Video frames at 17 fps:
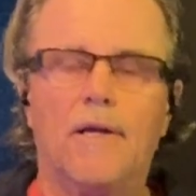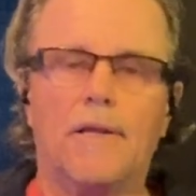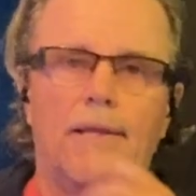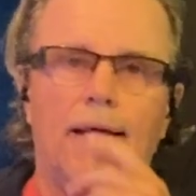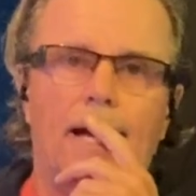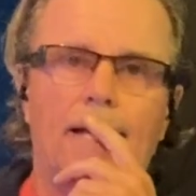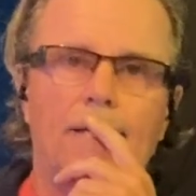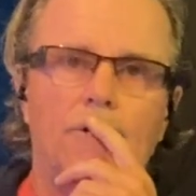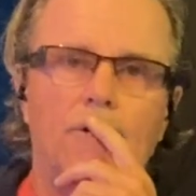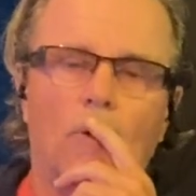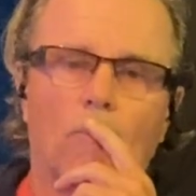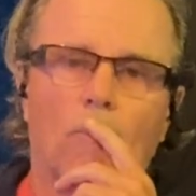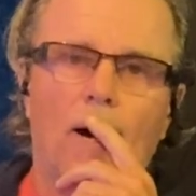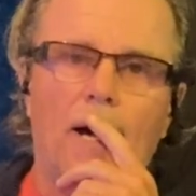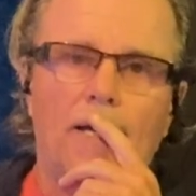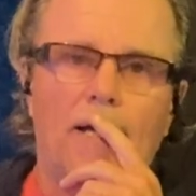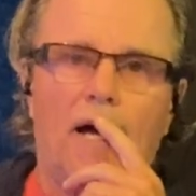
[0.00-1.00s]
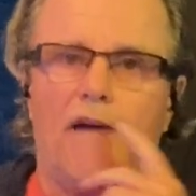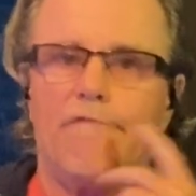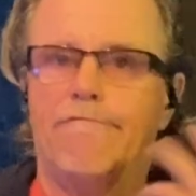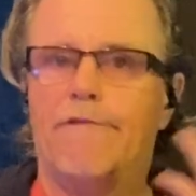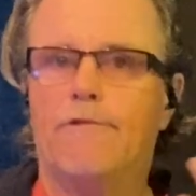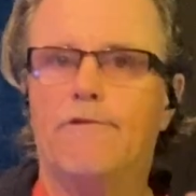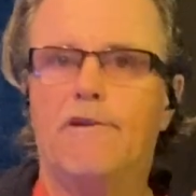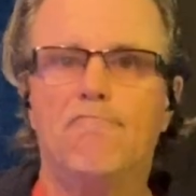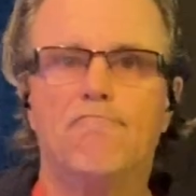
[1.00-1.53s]
that, you know what, I
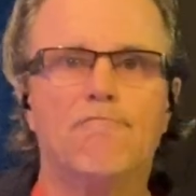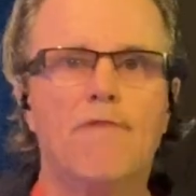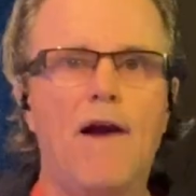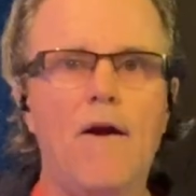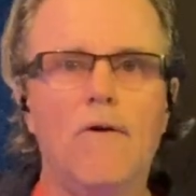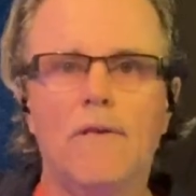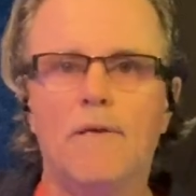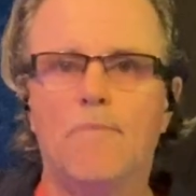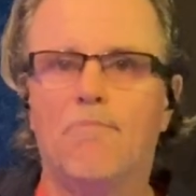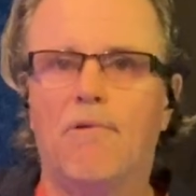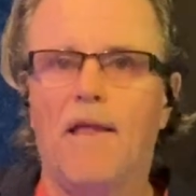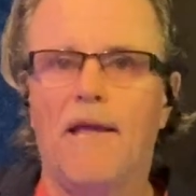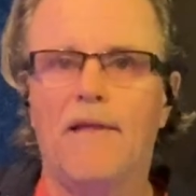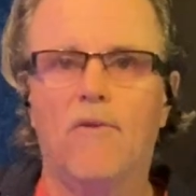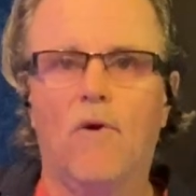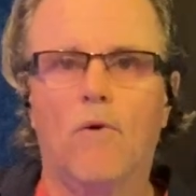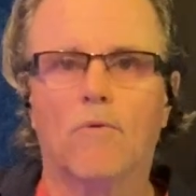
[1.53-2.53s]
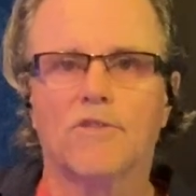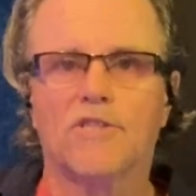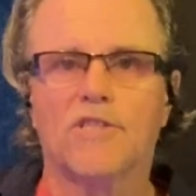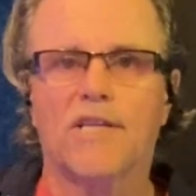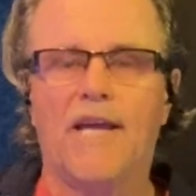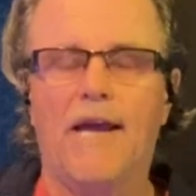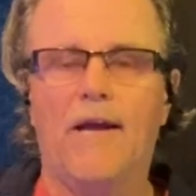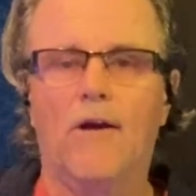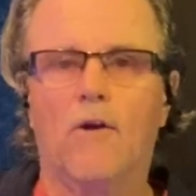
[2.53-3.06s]
very rarely play the whole
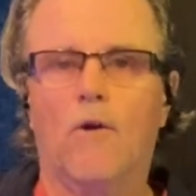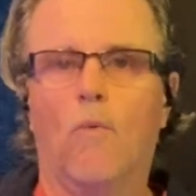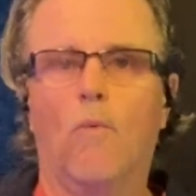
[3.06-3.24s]
scale